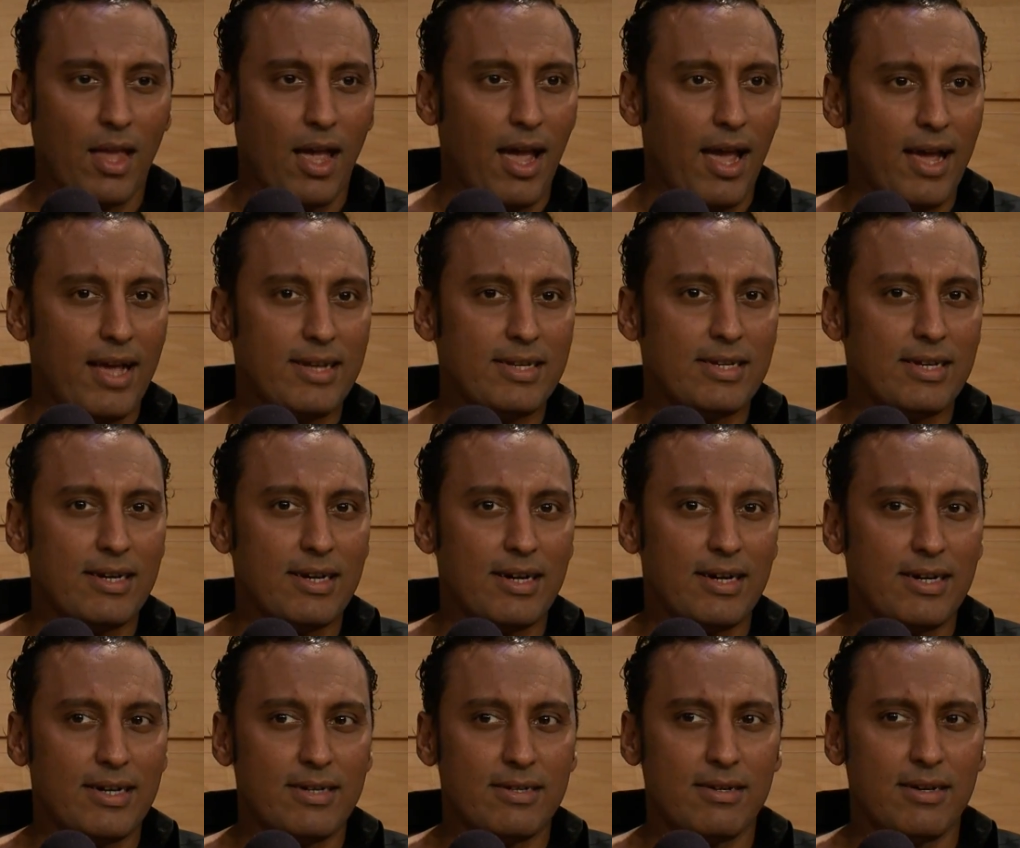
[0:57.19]
And
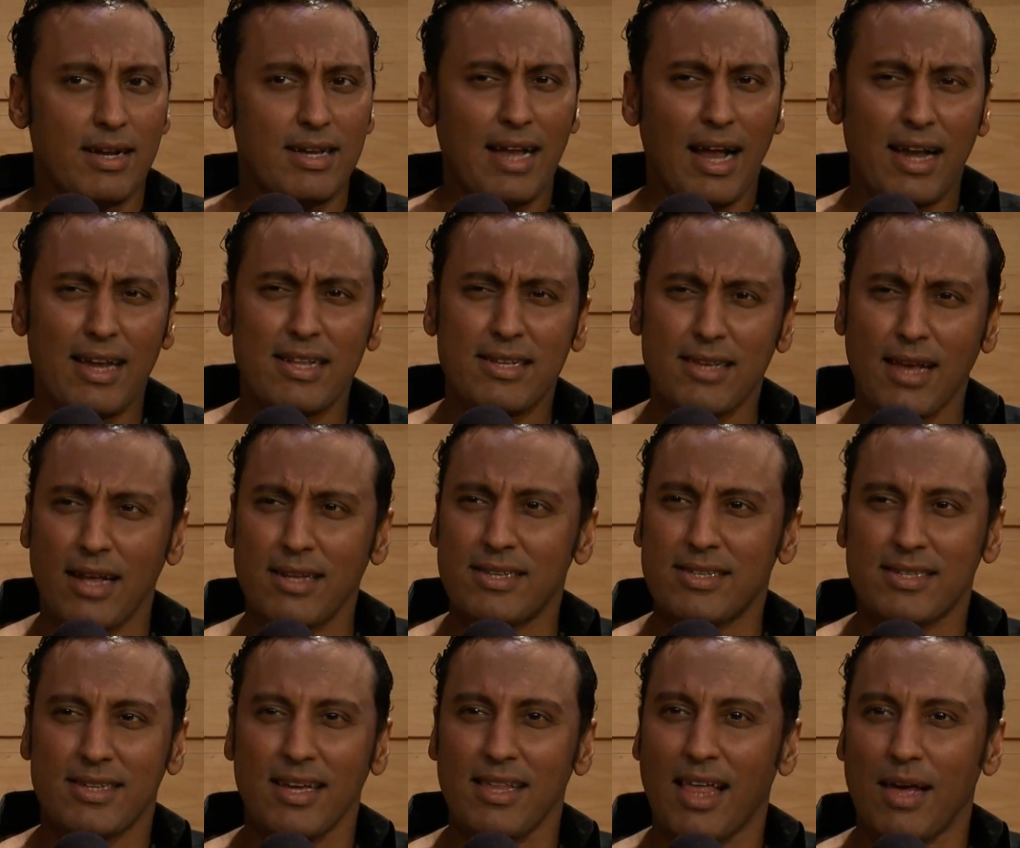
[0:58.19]

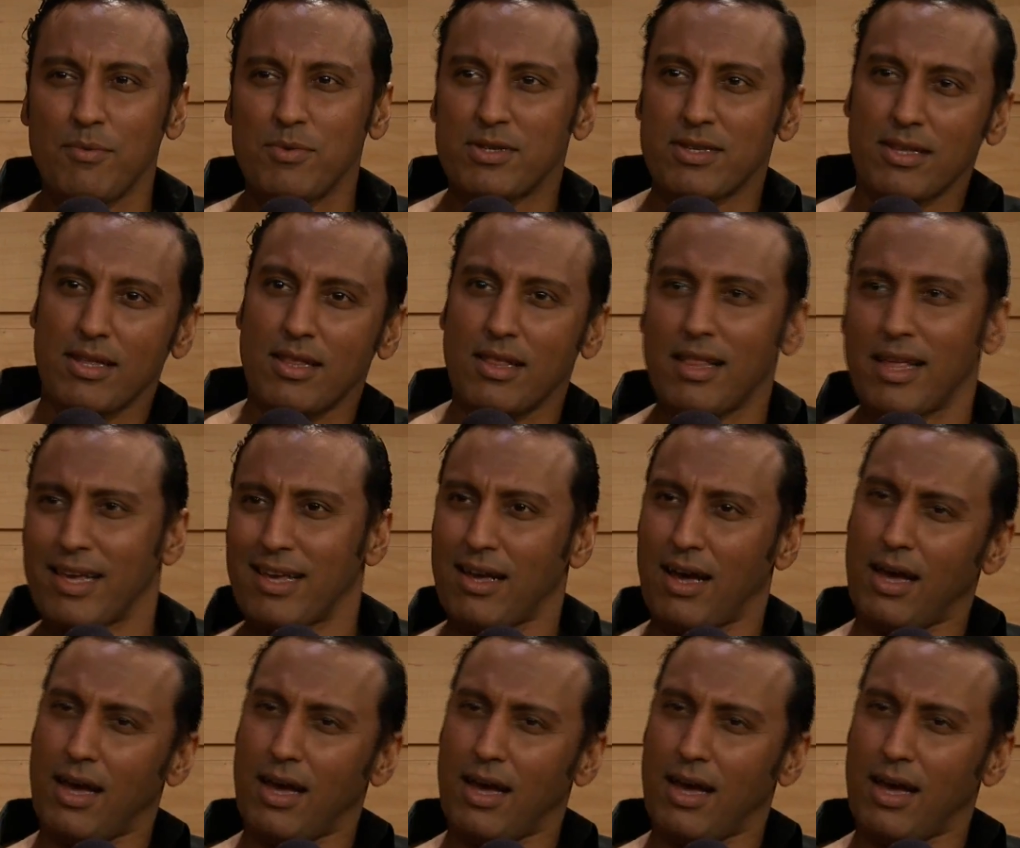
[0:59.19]
still I was a little like,